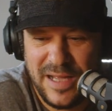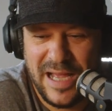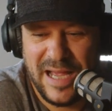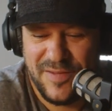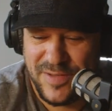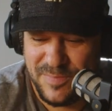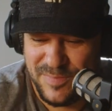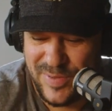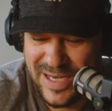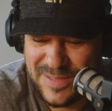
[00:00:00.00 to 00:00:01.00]
I have to
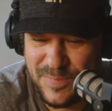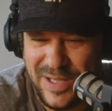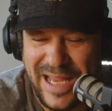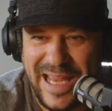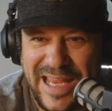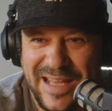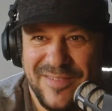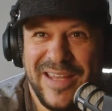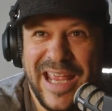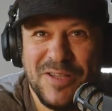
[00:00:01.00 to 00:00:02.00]
press play.
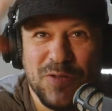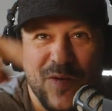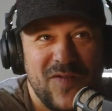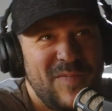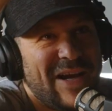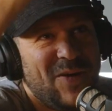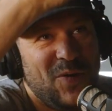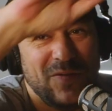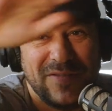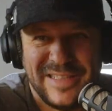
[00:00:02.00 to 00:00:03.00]
It takes over my
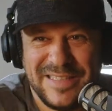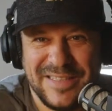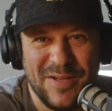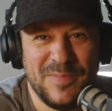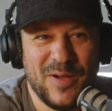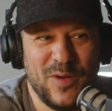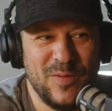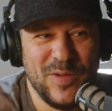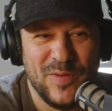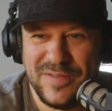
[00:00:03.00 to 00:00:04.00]
whole system, my whole
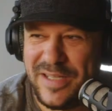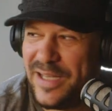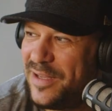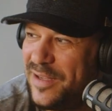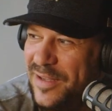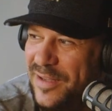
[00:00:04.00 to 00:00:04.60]
music.